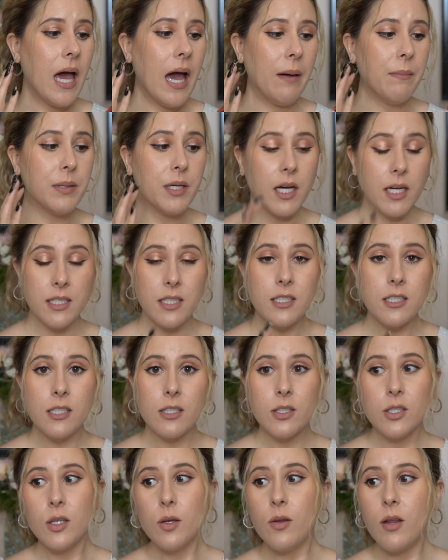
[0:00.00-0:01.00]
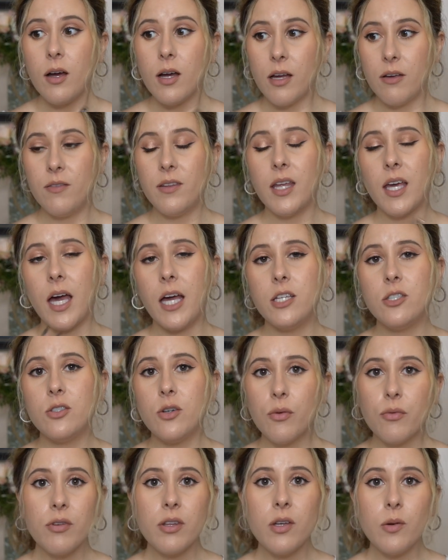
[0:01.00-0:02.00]
And because it took so long, I feel like I
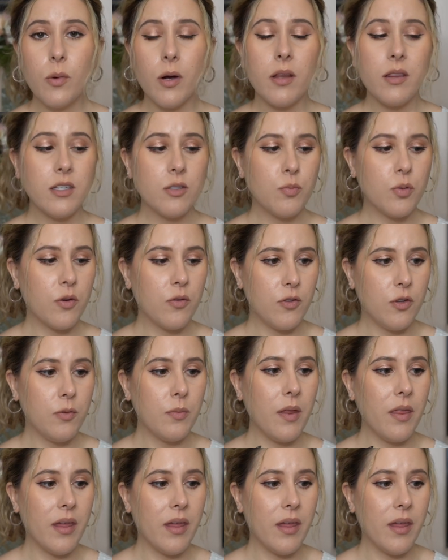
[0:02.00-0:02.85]
don't really wear this perfume